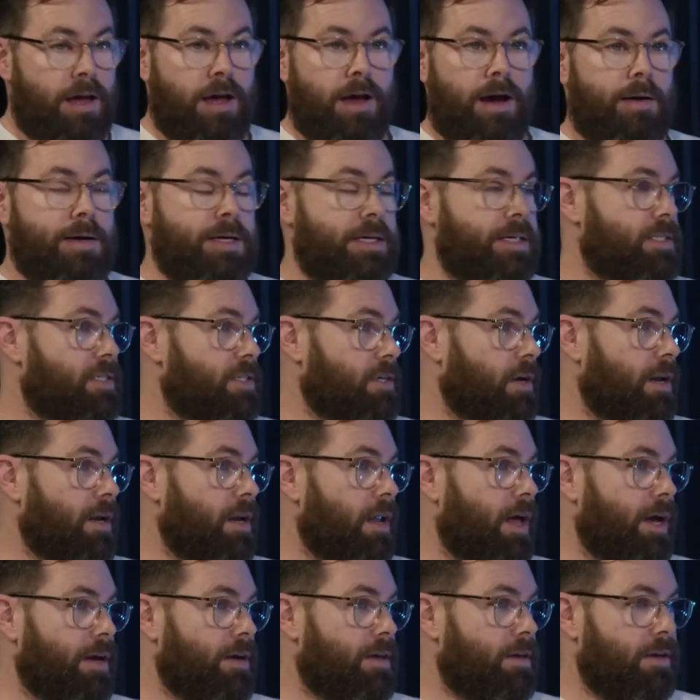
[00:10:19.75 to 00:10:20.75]
I mean, it's kind of
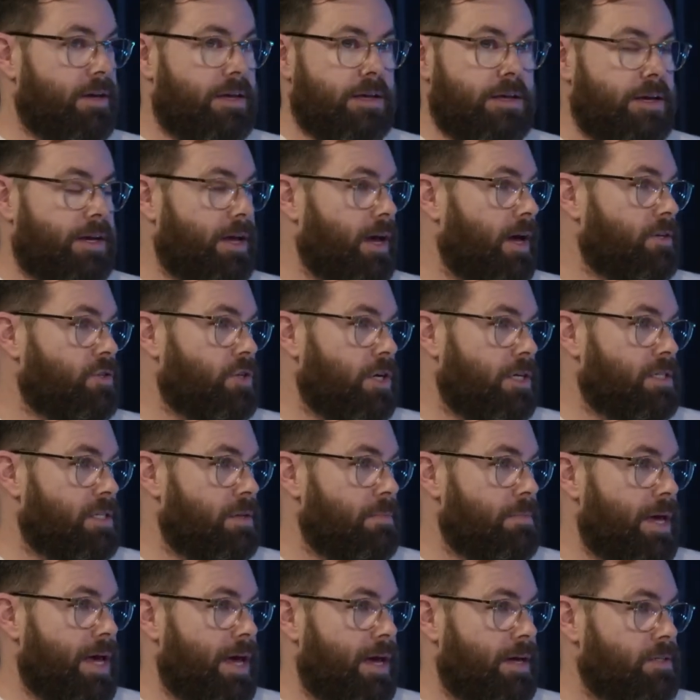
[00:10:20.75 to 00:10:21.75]
like you, you, can't trust the
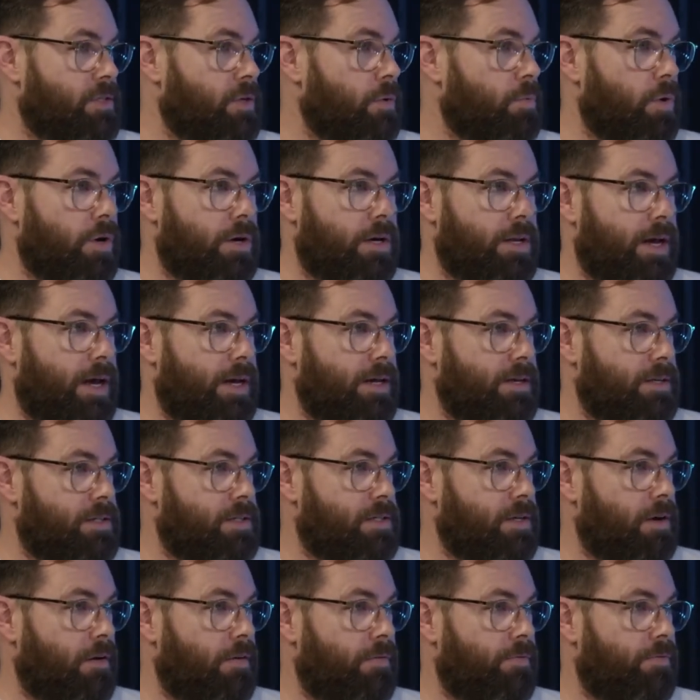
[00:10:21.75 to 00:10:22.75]
man, so work it out
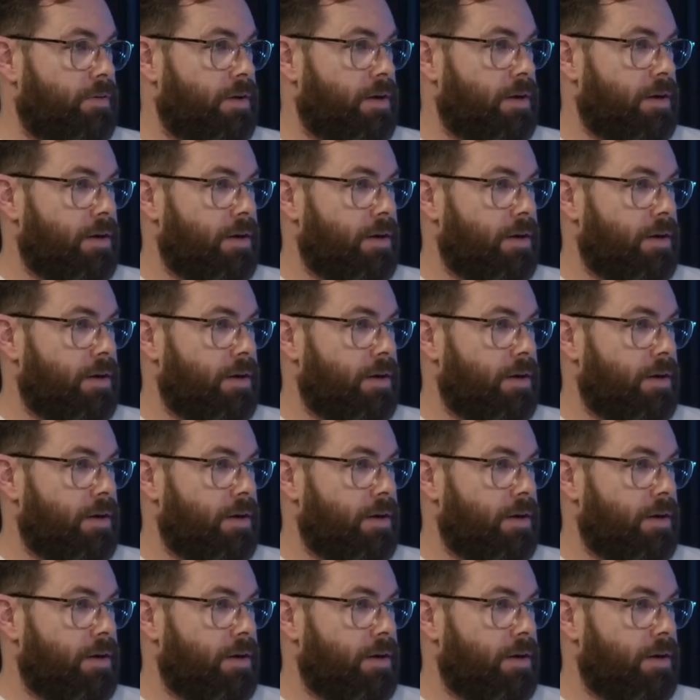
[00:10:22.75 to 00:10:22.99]
yourself.